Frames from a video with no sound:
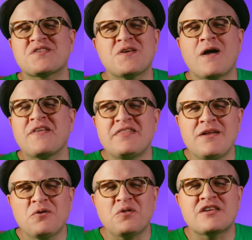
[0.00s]
song that
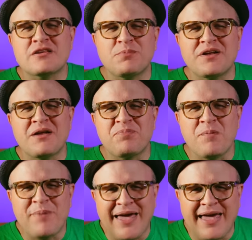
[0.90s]
nearly split up
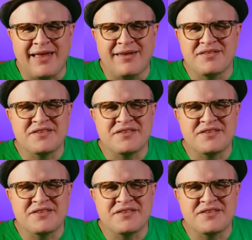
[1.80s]
the band,